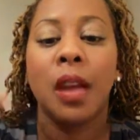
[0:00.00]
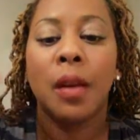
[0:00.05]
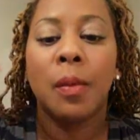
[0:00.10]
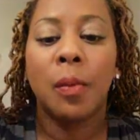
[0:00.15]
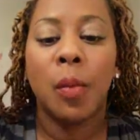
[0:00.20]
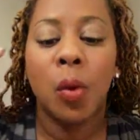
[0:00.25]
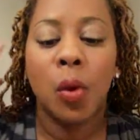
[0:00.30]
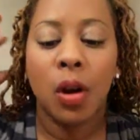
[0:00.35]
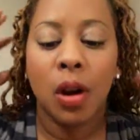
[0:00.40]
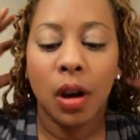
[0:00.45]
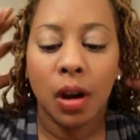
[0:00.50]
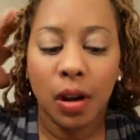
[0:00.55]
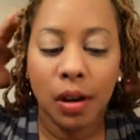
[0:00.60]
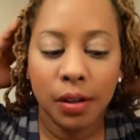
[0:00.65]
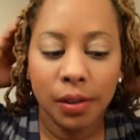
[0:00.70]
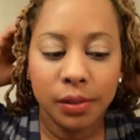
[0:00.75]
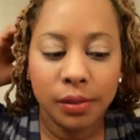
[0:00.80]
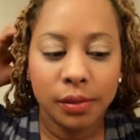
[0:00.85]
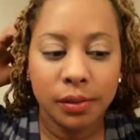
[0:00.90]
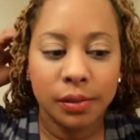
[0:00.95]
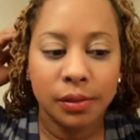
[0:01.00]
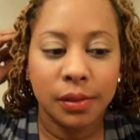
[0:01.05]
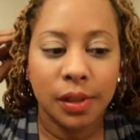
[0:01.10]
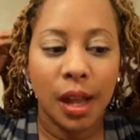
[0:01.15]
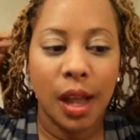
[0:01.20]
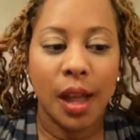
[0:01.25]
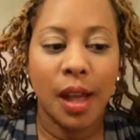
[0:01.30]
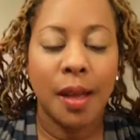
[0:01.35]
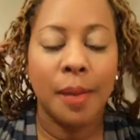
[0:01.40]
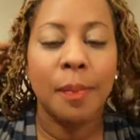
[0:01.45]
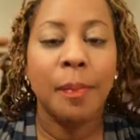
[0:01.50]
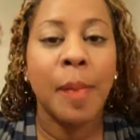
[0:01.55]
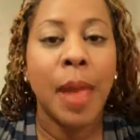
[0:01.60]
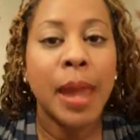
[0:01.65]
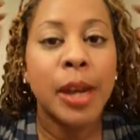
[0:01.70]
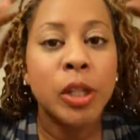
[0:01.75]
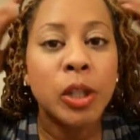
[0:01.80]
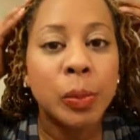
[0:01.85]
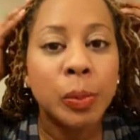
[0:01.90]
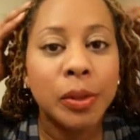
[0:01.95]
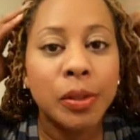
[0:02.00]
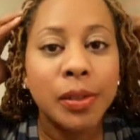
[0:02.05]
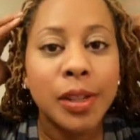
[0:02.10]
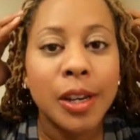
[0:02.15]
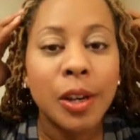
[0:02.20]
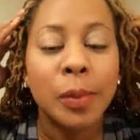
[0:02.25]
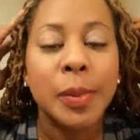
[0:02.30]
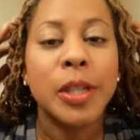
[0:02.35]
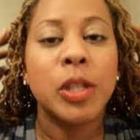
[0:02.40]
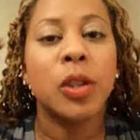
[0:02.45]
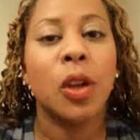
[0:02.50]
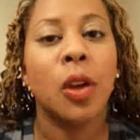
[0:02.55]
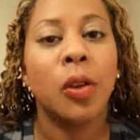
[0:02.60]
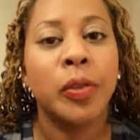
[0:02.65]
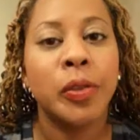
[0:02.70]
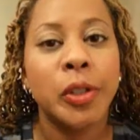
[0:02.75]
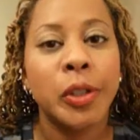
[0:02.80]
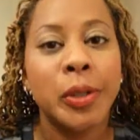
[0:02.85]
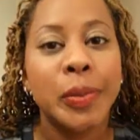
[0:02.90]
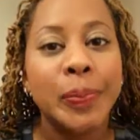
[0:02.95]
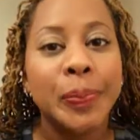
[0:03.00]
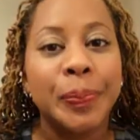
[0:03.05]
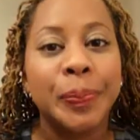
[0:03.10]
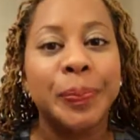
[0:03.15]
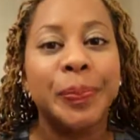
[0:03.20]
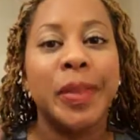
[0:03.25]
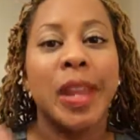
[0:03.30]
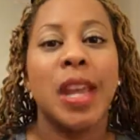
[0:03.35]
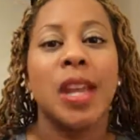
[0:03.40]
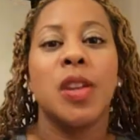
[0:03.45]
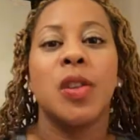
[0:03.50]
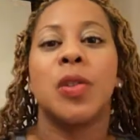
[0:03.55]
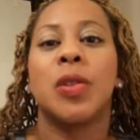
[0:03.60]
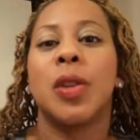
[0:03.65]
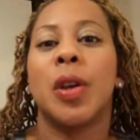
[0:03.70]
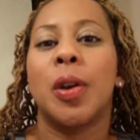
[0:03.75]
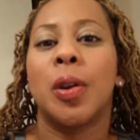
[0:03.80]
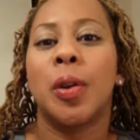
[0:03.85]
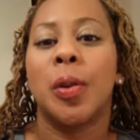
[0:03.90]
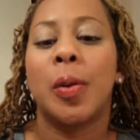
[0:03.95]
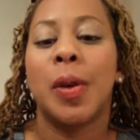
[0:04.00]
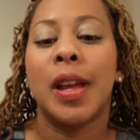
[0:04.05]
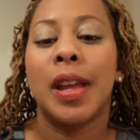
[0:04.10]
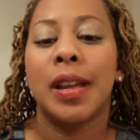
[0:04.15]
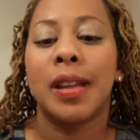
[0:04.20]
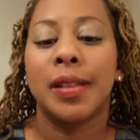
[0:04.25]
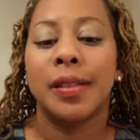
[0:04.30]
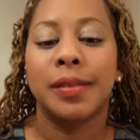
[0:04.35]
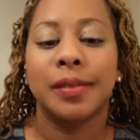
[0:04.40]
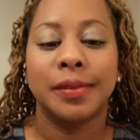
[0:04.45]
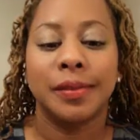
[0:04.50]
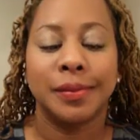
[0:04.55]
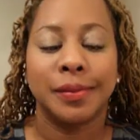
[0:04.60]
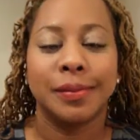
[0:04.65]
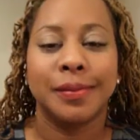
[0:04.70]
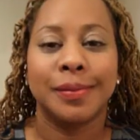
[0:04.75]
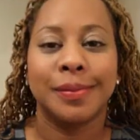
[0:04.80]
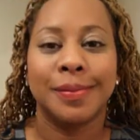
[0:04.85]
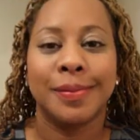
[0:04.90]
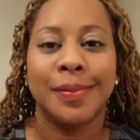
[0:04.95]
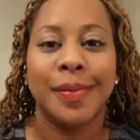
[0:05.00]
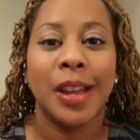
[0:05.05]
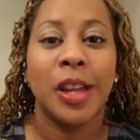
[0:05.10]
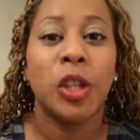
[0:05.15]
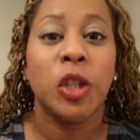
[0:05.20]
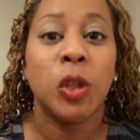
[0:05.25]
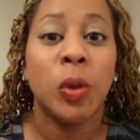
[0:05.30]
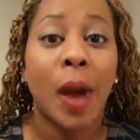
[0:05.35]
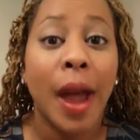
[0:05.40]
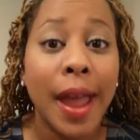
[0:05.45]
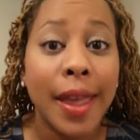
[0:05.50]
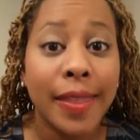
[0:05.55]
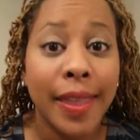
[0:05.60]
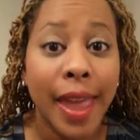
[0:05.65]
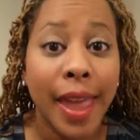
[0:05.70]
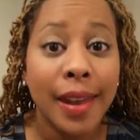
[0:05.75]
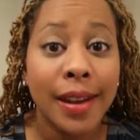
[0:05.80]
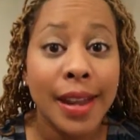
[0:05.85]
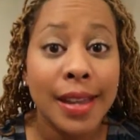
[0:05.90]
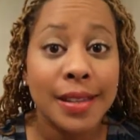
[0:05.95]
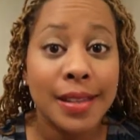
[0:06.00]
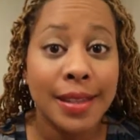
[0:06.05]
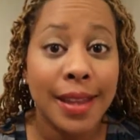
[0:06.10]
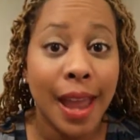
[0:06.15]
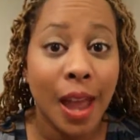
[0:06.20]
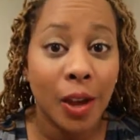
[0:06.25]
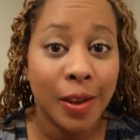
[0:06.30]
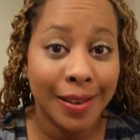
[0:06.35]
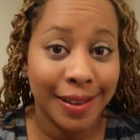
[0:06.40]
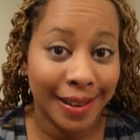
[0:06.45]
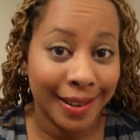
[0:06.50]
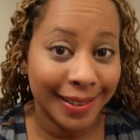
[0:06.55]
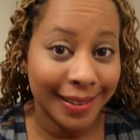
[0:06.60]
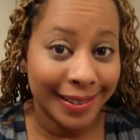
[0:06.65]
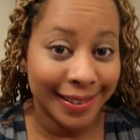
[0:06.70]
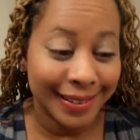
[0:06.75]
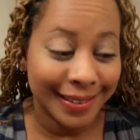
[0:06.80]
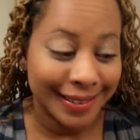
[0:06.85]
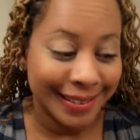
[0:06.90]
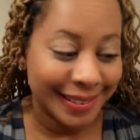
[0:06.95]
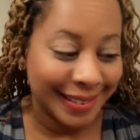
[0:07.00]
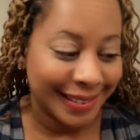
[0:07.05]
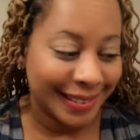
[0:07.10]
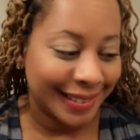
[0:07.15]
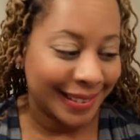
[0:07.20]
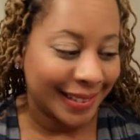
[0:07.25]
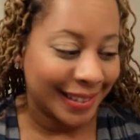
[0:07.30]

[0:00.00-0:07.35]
more manageable. It'll be softer. So try that and see how you like it.